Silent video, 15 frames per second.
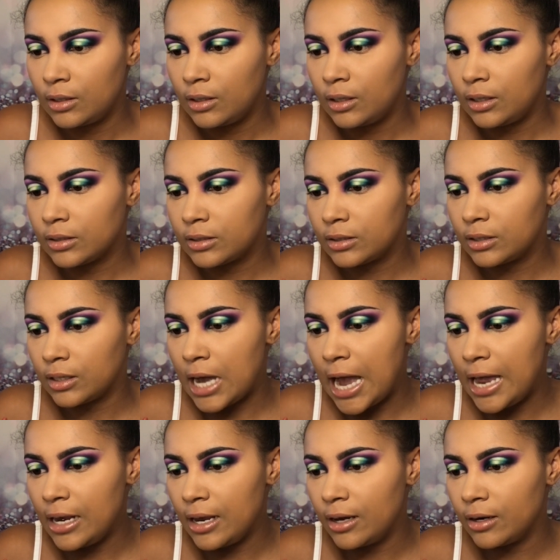It's the
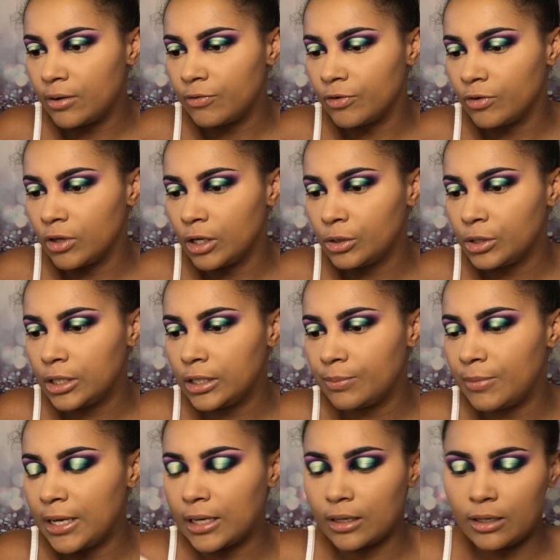highlighter Reloaded,
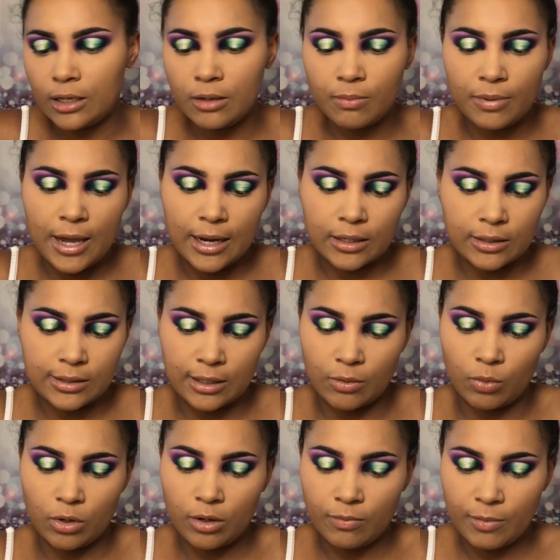Make an Impact. It's like
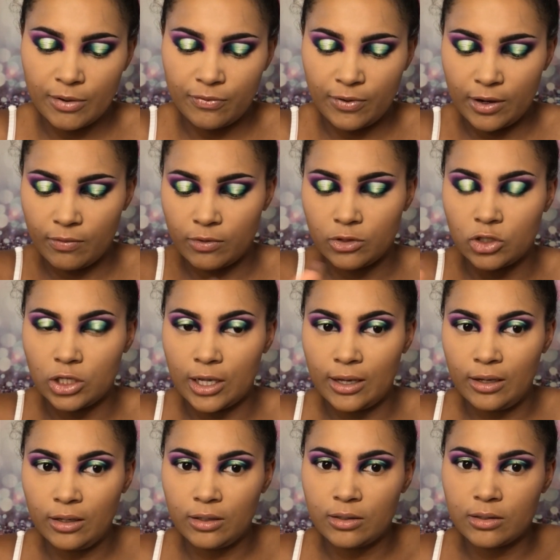one of my favorite
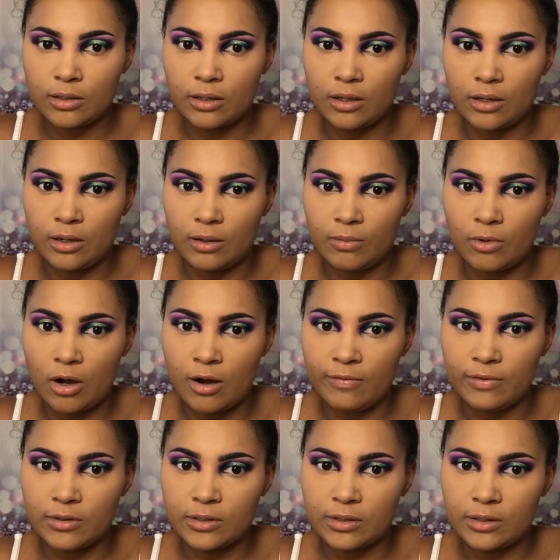shades.
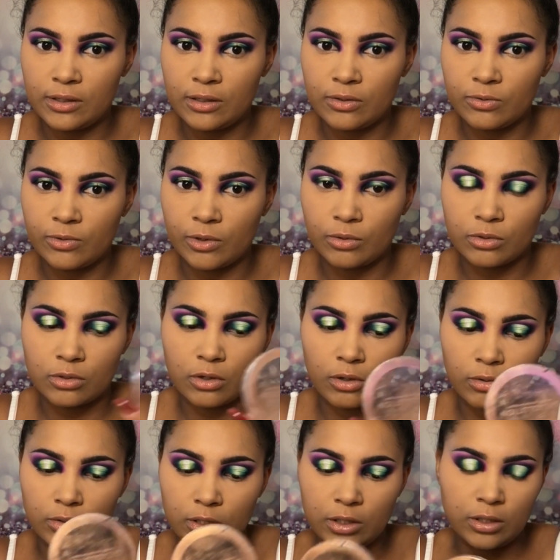Obviously it's rose
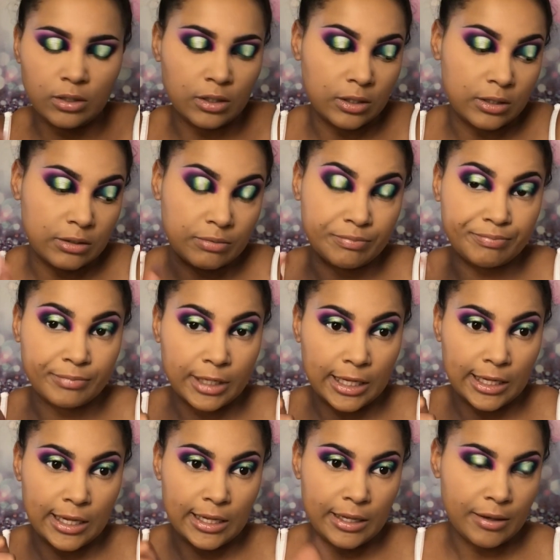goldy. It's
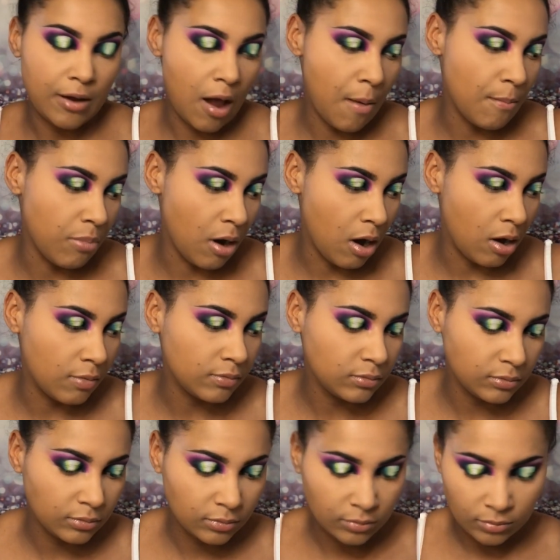bomb.
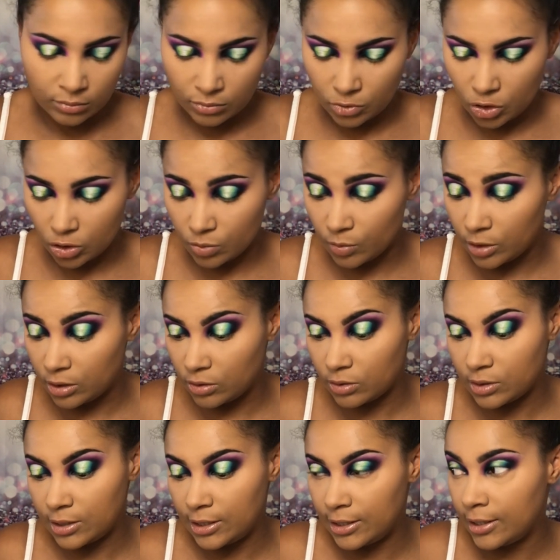Just wanted to
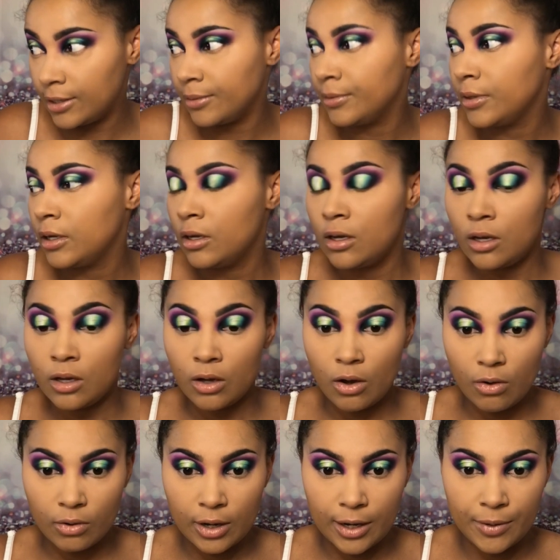say that.
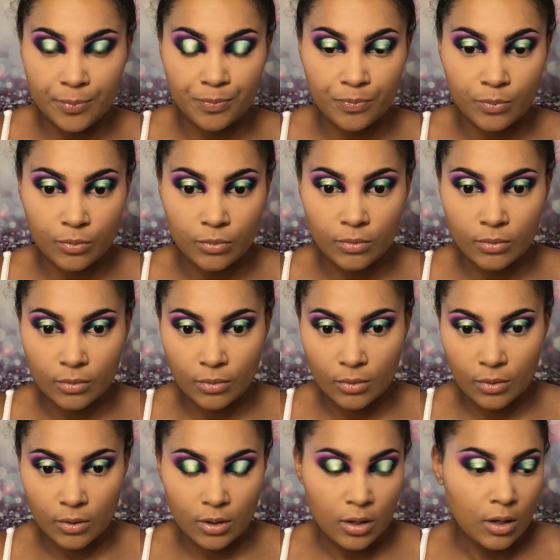Okay.
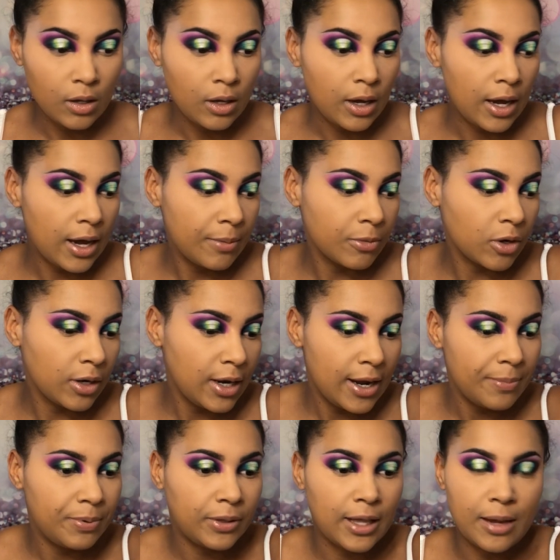I'm gonna
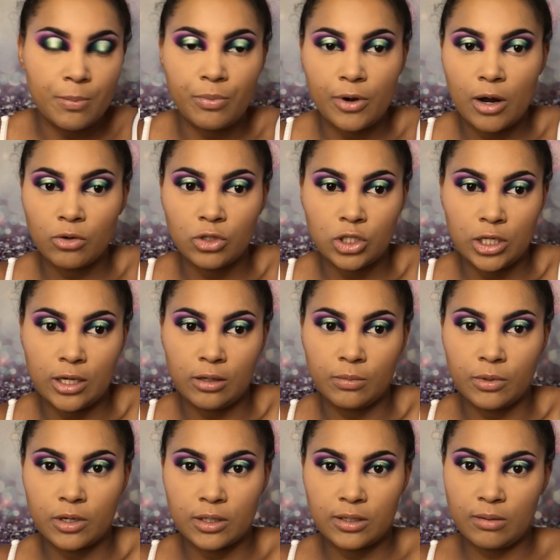apply brow gel
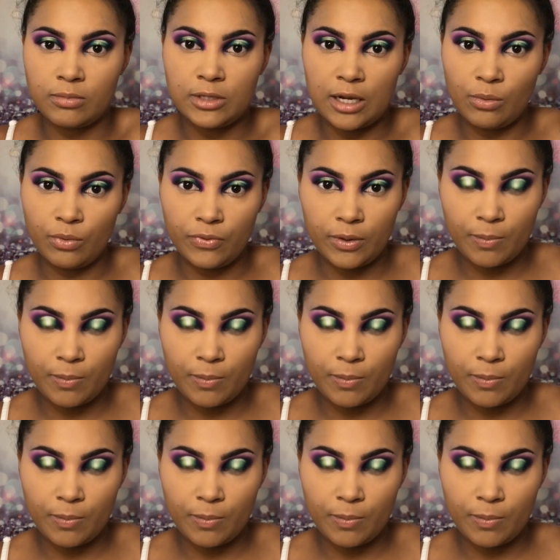because I'm done with the